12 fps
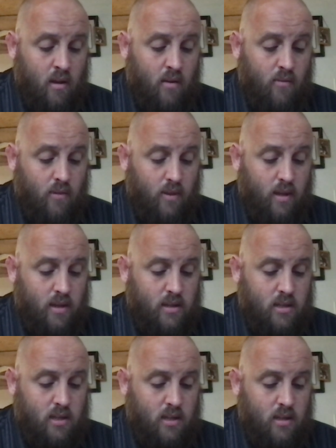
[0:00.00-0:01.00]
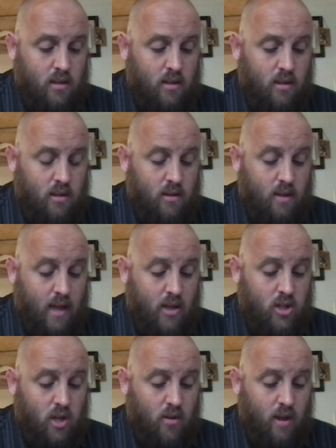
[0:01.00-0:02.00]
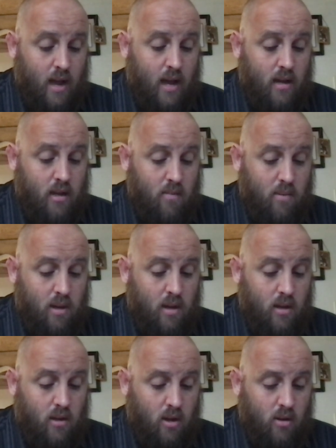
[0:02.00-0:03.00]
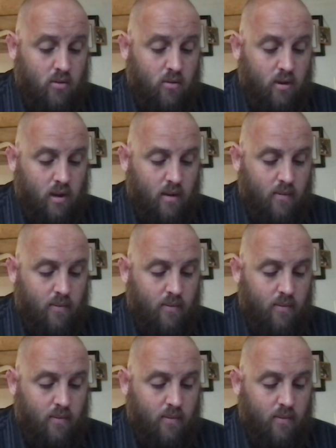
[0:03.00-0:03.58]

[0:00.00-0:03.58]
For this, thou shalt not commit adultery,